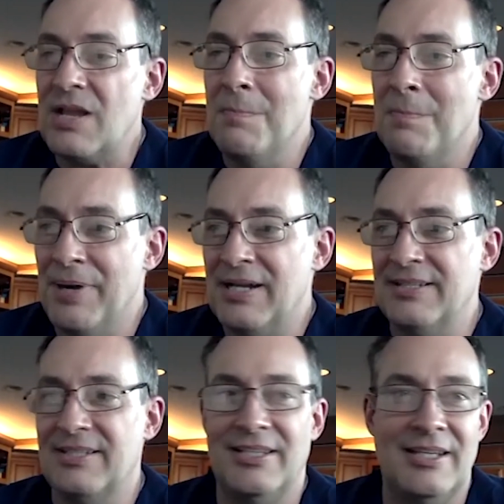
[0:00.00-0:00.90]

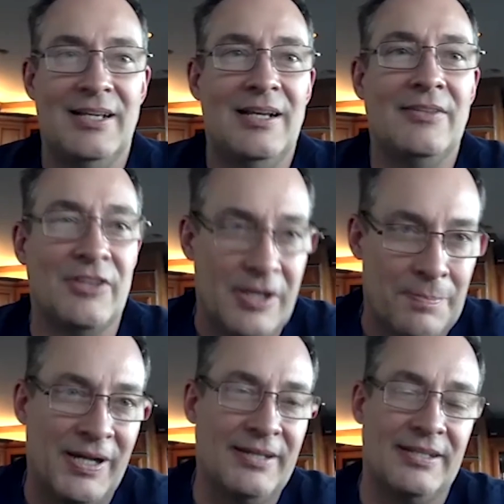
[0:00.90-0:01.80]
But the
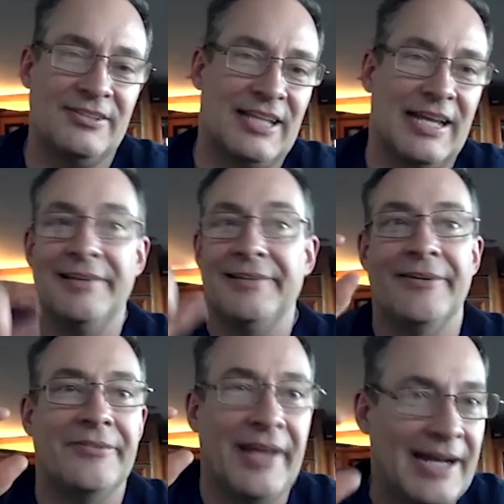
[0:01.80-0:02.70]
abundance data, you
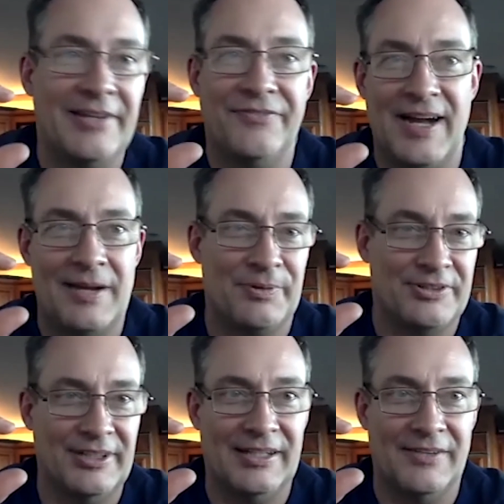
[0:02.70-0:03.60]
know,
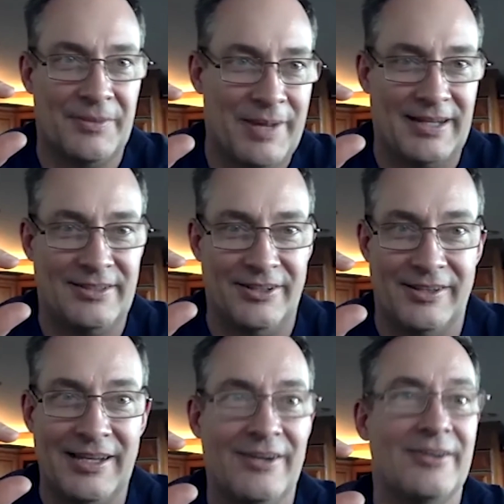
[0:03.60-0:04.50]
95% of the bacteria
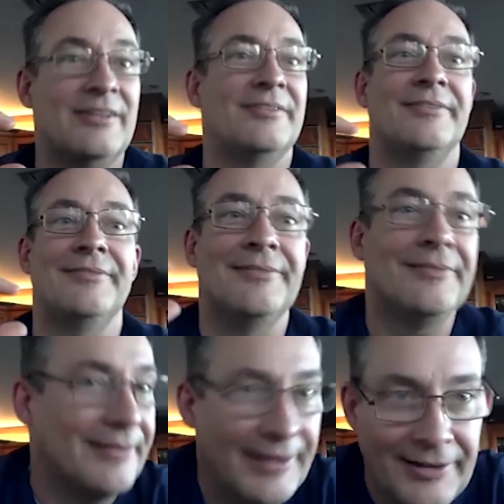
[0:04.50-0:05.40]
there is
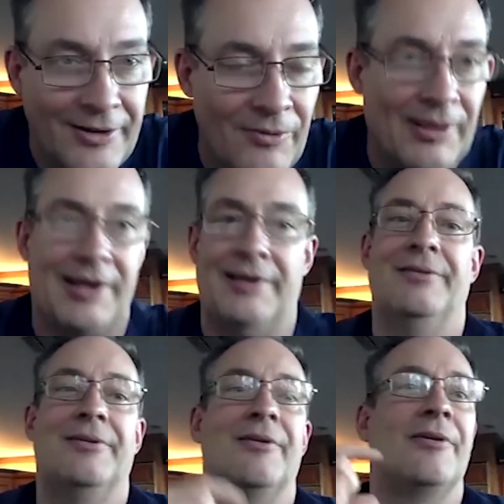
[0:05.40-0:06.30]
E. coli
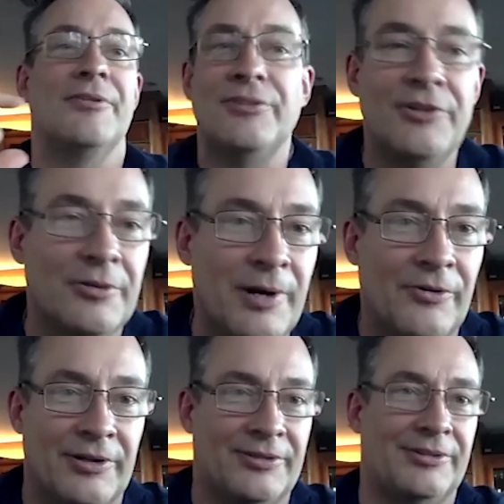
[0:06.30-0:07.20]
or
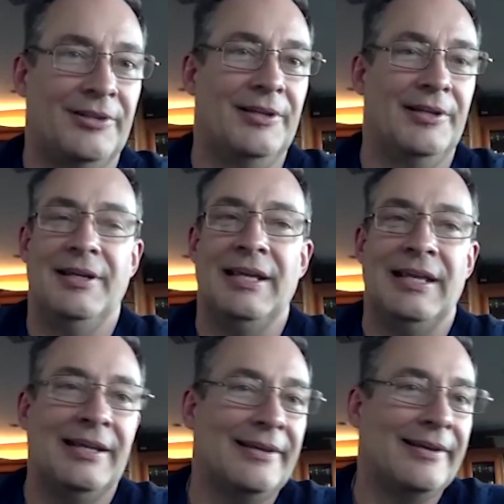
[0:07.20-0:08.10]
Pseudomonas.
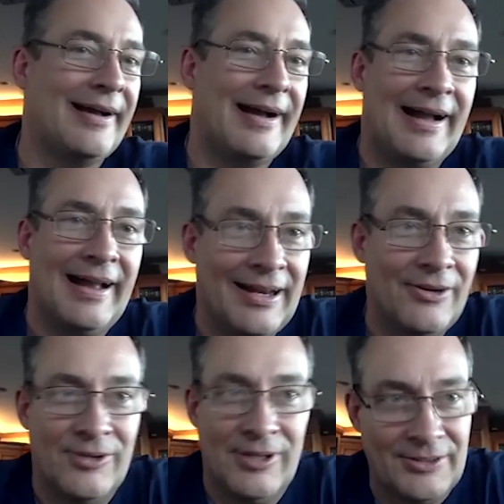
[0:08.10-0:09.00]
And I, I
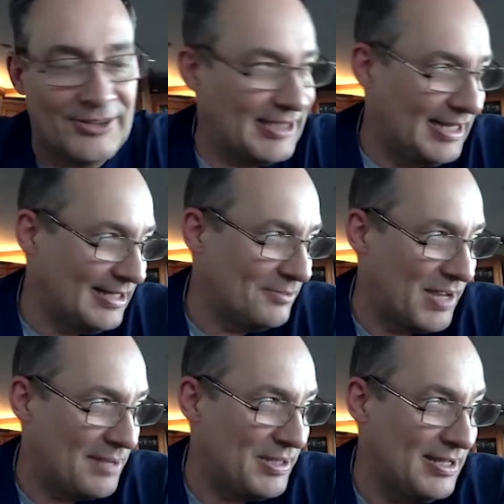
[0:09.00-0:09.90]
don't understand it.
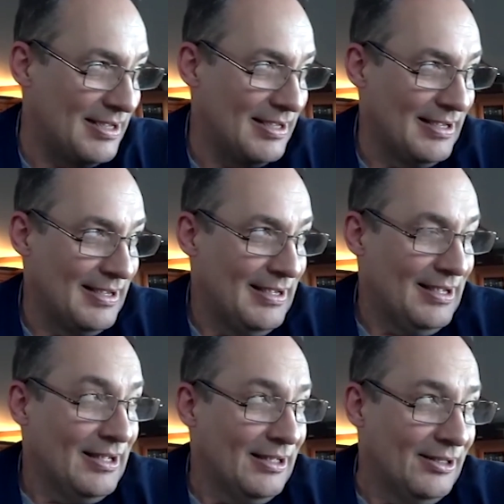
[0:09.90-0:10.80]
Maybe
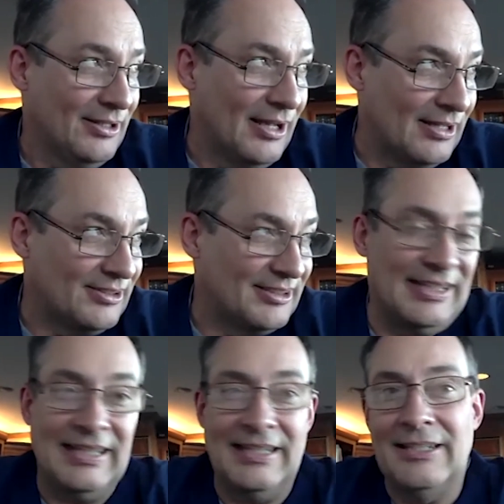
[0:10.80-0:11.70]
uh,
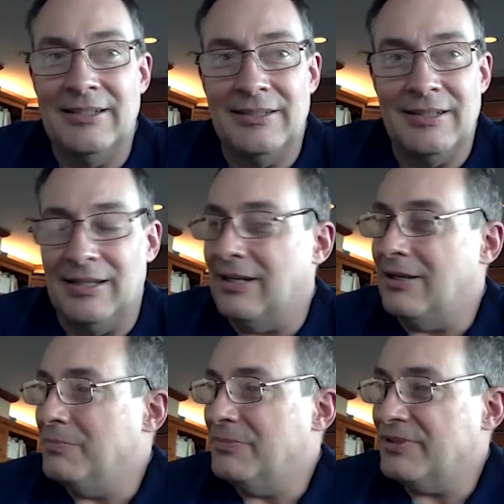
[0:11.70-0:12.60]
skin
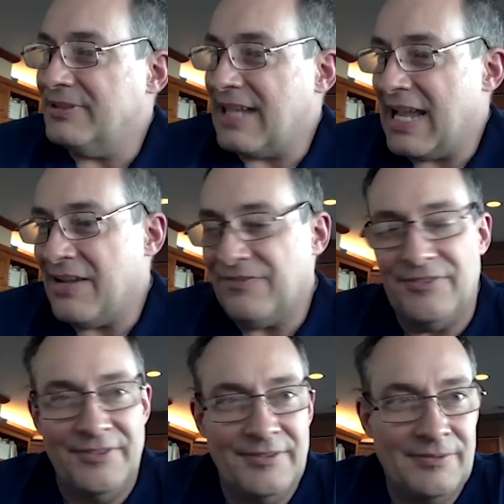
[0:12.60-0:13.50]
um, staph
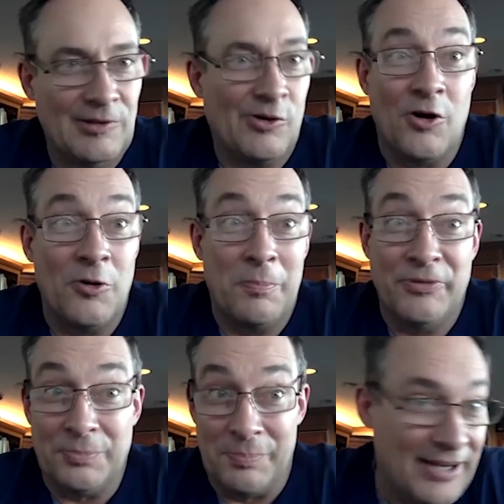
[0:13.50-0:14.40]

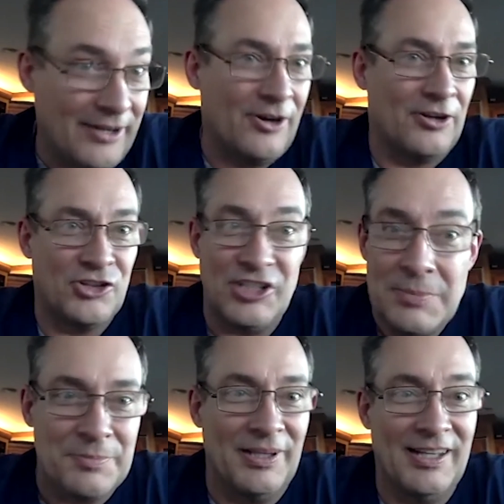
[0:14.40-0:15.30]
grows better on
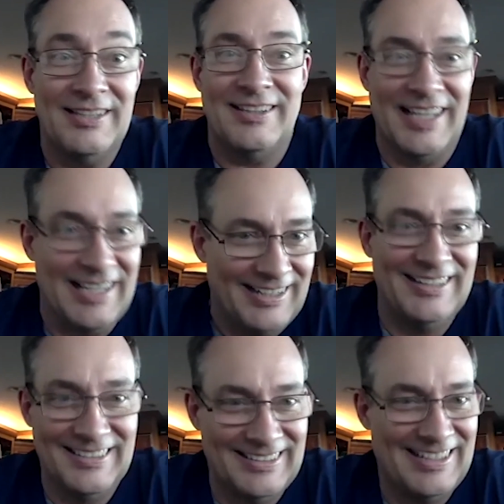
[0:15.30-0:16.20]
sheep's blood than
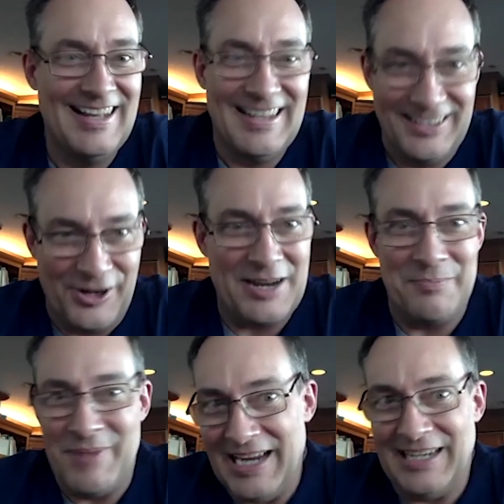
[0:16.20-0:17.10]
gram
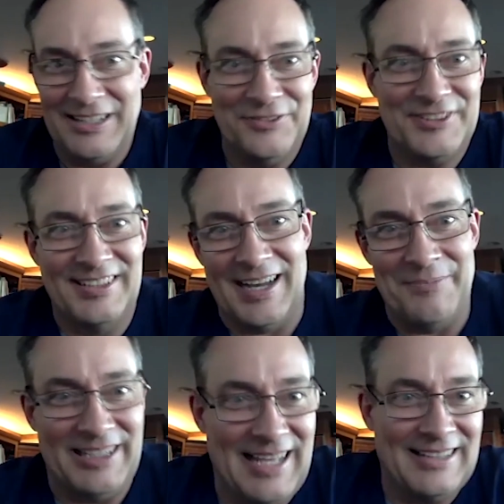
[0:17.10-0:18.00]
negatives. I
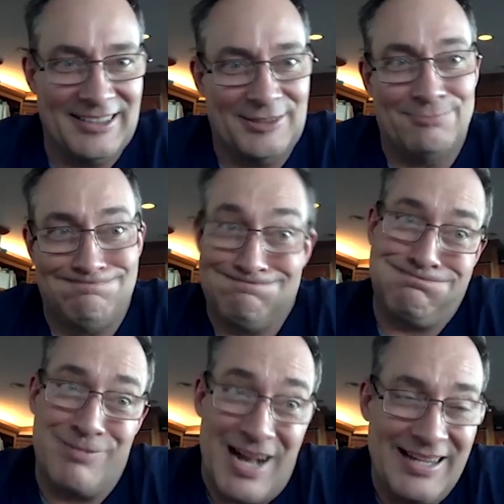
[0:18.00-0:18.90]
mean, that's,
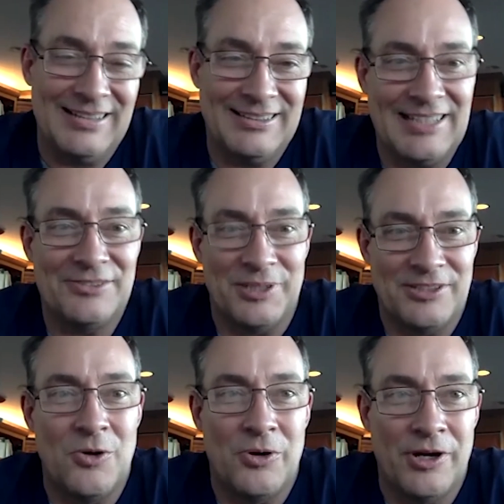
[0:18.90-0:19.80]
I guess that's what's
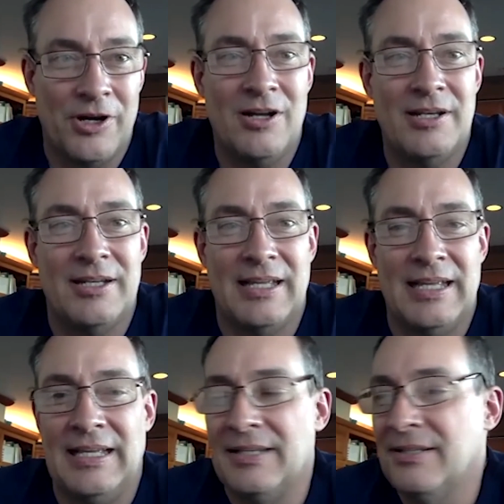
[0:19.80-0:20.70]
going on.
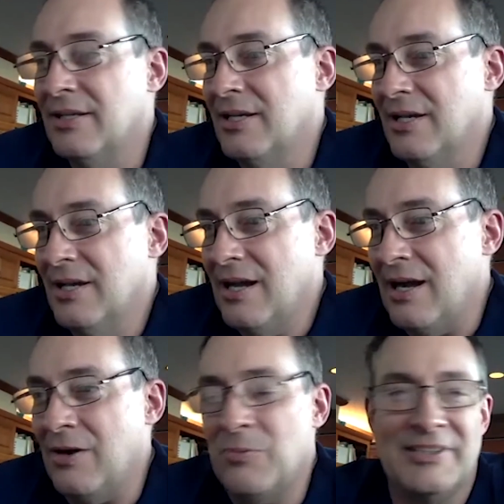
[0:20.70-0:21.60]
And
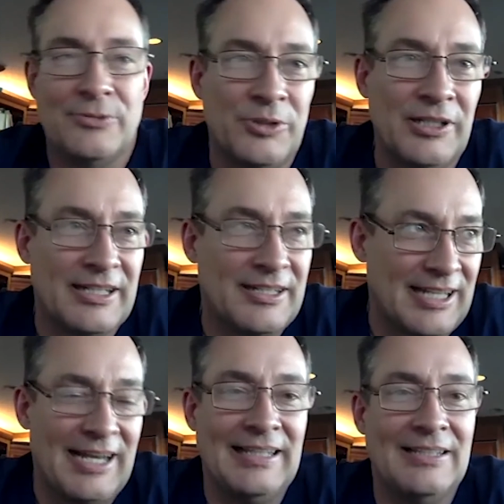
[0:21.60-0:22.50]
uh, what's really
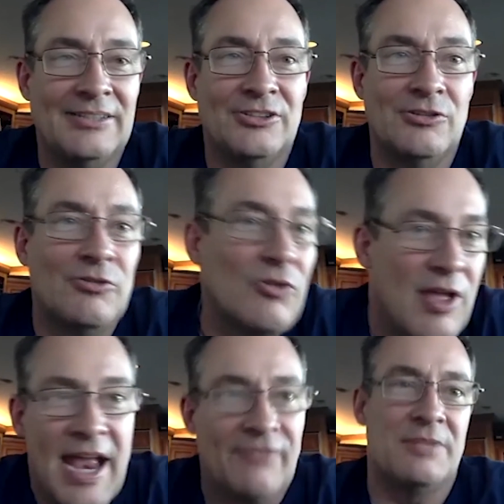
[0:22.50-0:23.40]
exciting is
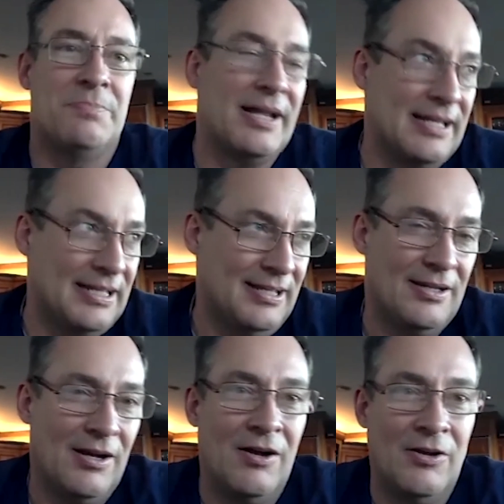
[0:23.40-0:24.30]
everybody
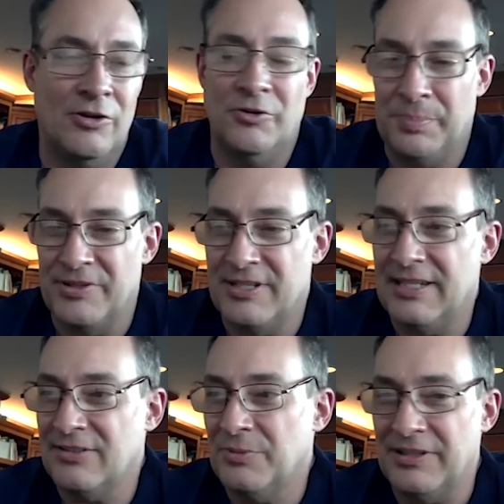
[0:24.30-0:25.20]
who
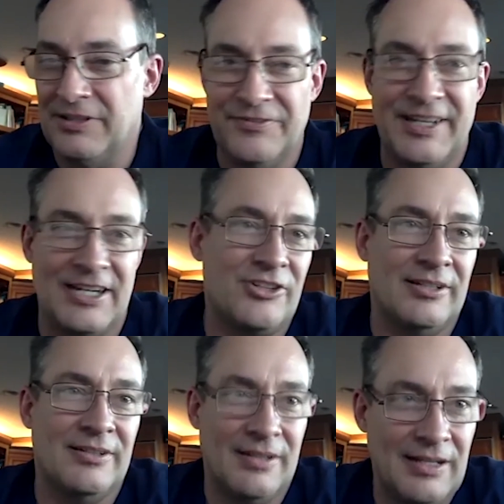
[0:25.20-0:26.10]
presents with an
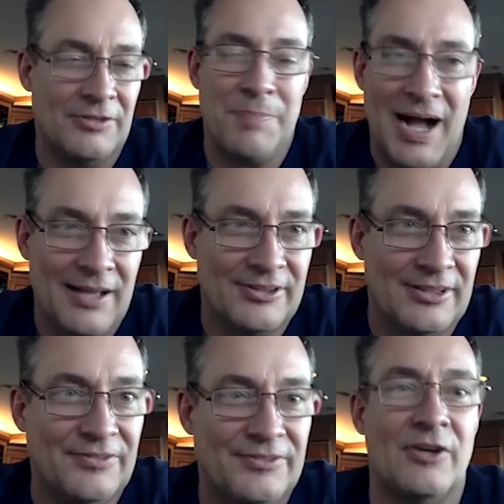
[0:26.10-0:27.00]
infection is
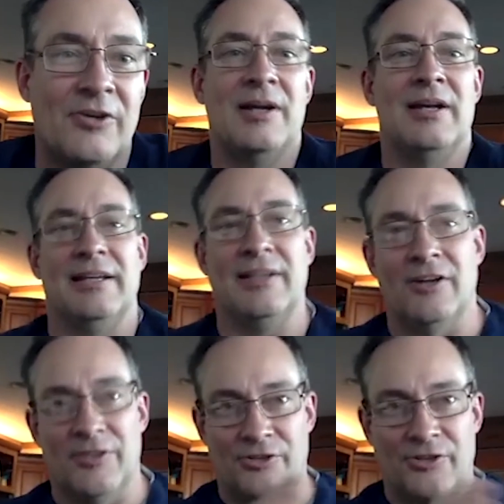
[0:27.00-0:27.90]
positive. So, you
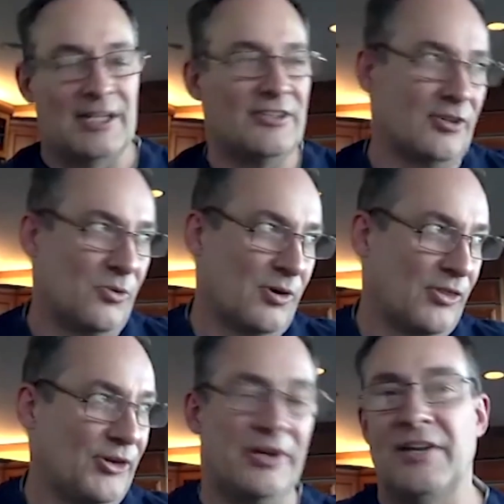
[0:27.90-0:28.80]
know, the traditional where
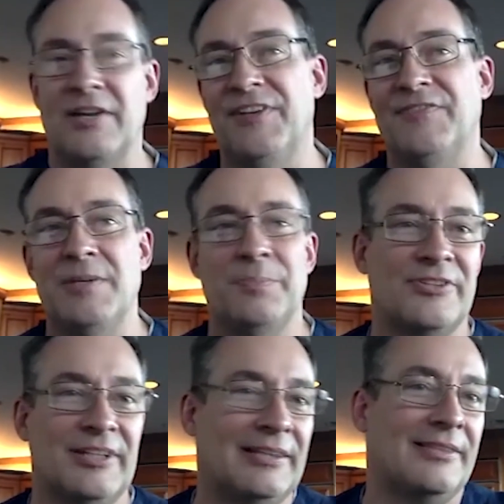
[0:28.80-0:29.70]
30 to
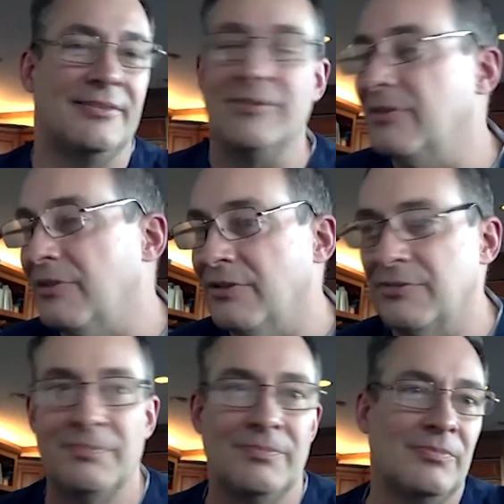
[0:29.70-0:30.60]
50%
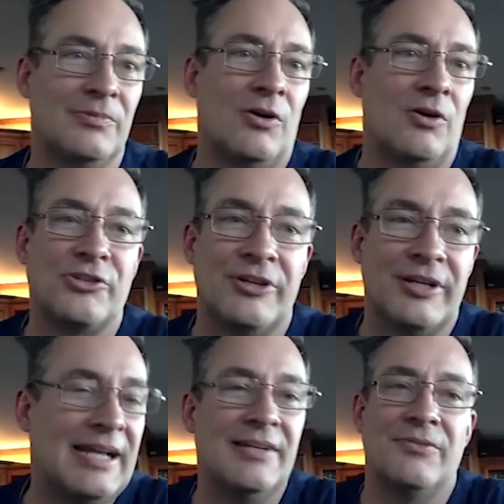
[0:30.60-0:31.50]
is culture
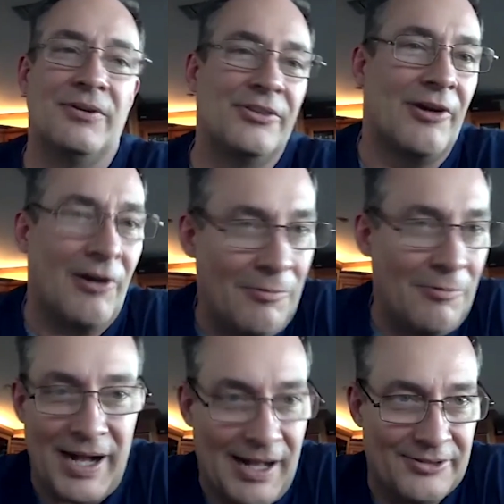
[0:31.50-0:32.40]
negative, well, they're all
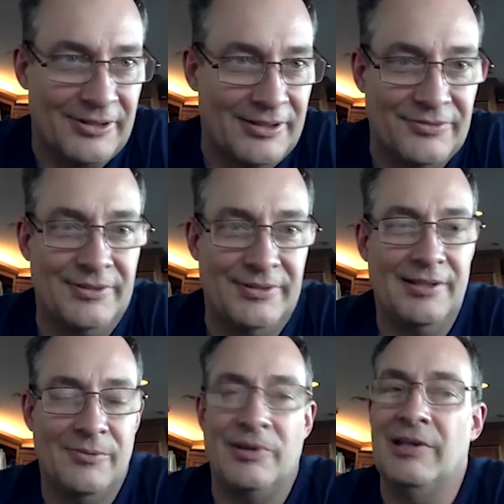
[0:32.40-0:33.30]
positive.
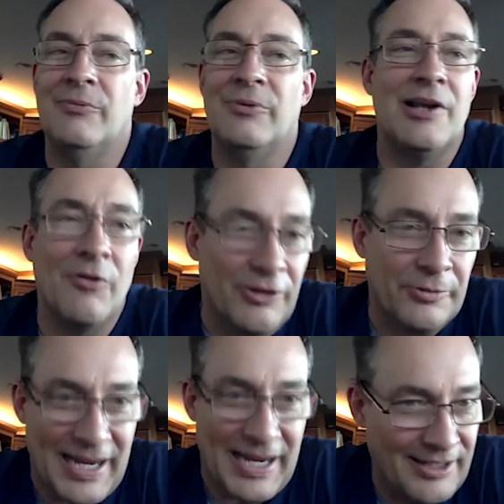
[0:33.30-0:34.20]
We, we know there's
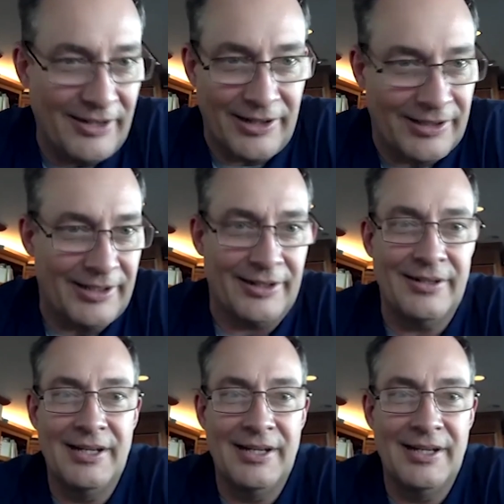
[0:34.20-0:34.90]
bacteria there.